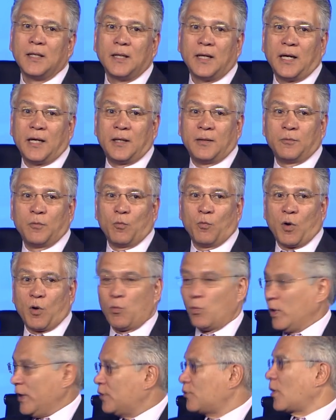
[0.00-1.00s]
And what
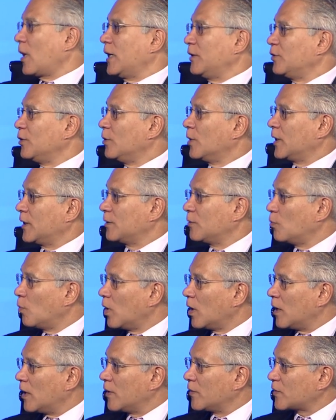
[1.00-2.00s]
we tried doing
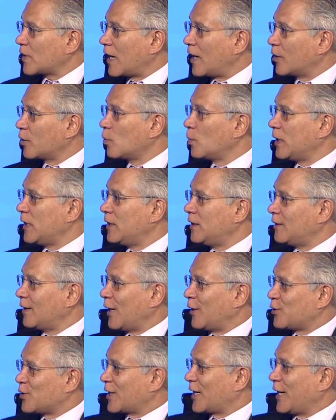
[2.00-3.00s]
was, how do we
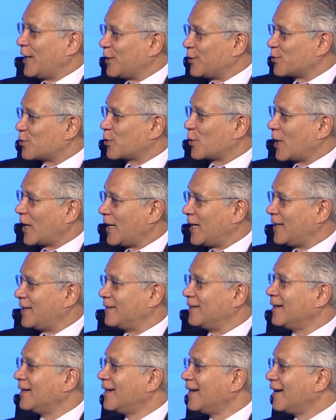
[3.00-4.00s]
educate and
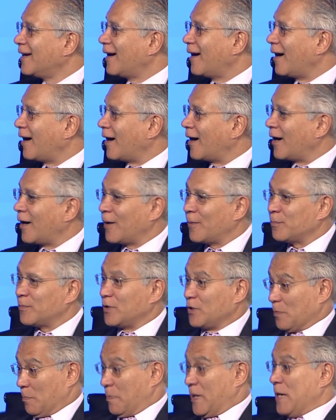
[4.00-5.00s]
train
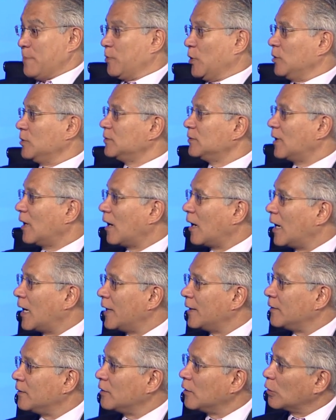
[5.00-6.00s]
people
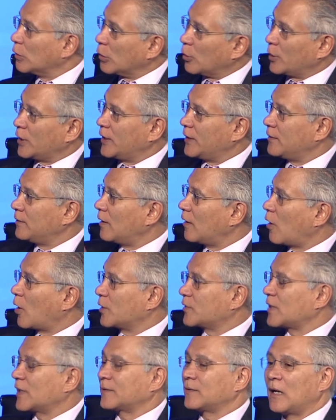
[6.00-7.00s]
on learning
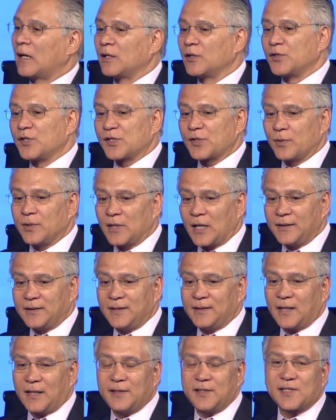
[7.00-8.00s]
our technology? So in
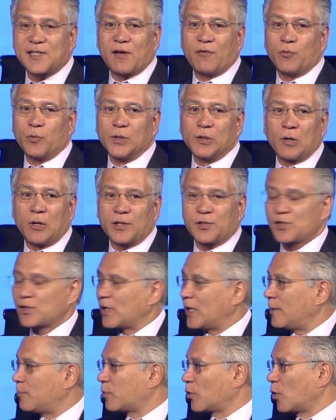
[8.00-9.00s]
1997, we launched
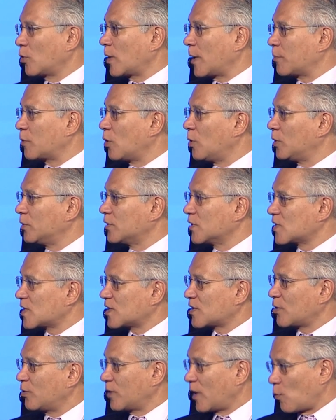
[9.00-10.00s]
a program called the
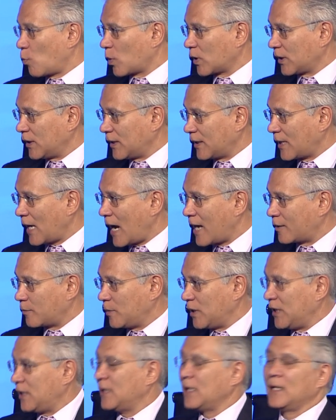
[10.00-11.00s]
Cisco Networking
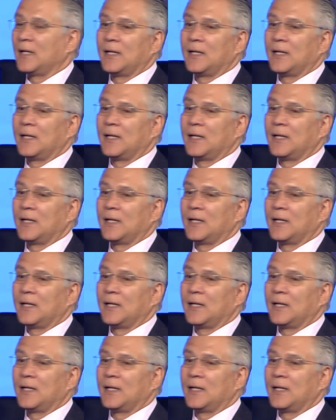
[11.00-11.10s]
Academy.